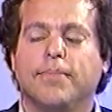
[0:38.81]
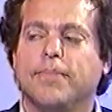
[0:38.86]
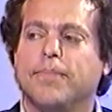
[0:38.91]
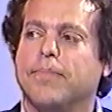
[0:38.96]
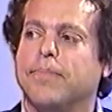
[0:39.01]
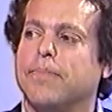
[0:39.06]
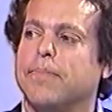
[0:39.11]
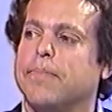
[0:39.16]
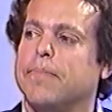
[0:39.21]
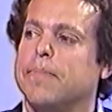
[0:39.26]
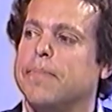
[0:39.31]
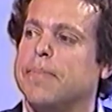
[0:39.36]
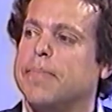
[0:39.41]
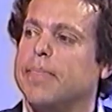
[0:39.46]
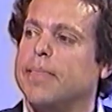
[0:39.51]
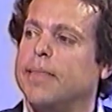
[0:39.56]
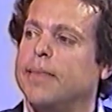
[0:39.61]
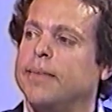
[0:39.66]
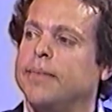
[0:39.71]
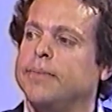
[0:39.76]
Dr.
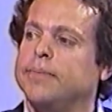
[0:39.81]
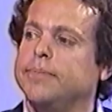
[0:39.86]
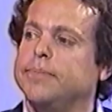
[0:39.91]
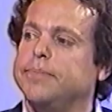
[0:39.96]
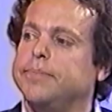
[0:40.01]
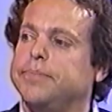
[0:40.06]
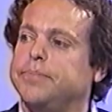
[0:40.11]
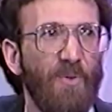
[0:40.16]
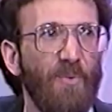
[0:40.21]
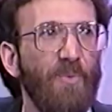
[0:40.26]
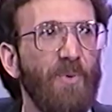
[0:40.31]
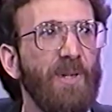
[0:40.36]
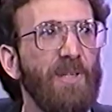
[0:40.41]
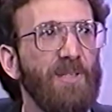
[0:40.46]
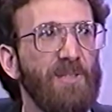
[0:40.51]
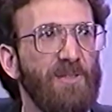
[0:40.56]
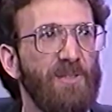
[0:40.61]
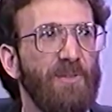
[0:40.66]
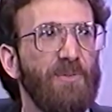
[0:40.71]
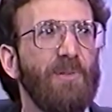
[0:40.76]
Sheldon, what
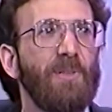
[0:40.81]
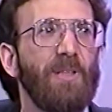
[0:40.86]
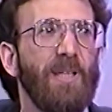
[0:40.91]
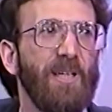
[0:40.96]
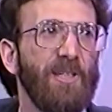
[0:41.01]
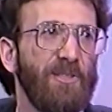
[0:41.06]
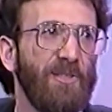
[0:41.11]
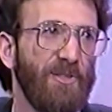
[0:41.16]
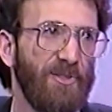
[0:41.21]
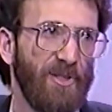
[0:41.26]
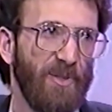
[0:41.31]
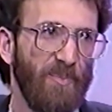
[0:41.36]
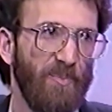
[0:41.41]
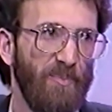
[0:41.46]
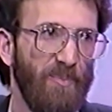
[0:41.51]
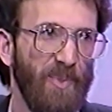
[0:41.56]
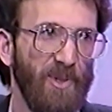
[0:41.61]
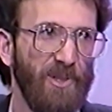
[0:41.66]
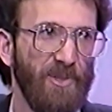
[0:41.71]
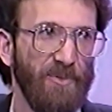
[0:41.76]
is the
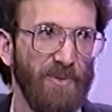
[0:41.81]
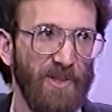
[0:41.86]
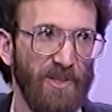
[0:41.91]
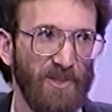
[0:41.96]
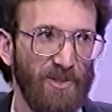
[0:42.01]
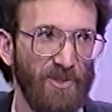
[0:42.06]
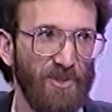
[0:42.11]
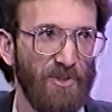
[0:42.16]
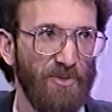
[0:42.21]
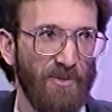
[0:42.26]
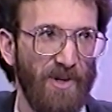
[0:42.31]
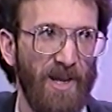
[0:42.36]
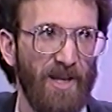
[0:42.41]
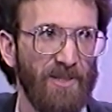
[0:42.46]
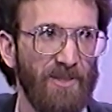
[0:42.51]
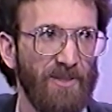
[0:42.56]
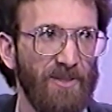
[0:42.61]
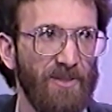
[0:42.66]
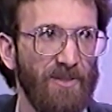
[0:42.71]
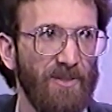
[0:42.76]
relationship between
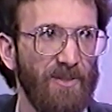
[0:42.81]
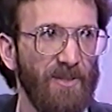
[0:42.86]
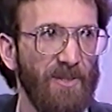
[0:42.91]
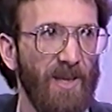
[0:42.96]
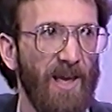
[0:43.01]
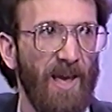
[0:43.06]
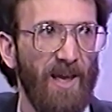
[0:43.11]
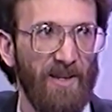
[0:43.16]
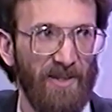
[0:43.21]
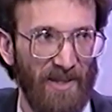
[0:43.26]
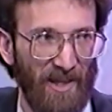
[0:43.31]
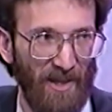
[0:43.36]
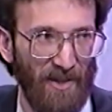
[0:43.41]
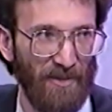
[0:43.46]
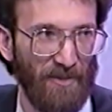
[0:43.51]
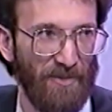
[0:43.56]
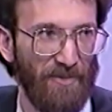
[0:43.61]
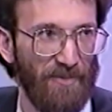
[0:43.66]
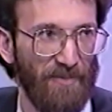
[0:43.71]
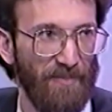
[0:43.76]
stress and
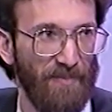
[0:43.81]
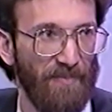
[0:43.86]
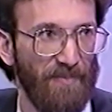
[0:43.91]
health?